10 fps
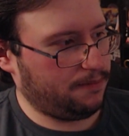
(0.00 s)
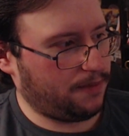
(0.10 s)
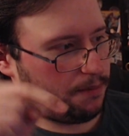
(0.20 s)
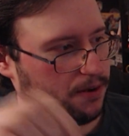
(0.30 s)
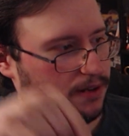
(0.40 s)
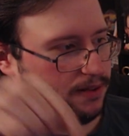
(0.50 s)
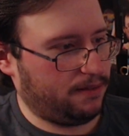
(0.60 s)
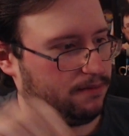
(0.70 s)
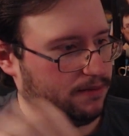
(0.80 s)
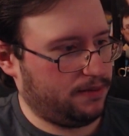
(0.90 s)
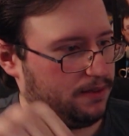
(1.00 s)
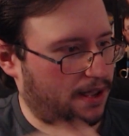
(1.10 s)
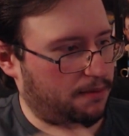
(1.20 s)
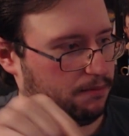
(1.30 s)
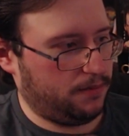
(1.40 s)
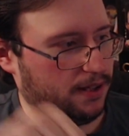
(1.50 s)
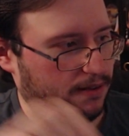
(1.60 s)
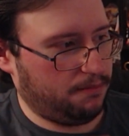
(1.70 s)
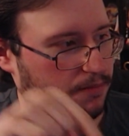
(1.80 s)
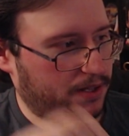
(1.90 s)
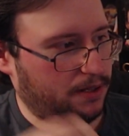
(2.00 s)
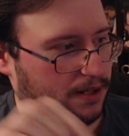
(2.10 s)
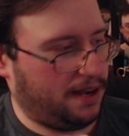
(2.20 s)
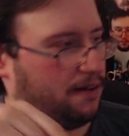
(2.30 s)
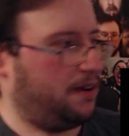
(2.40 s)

I put in down the, in the area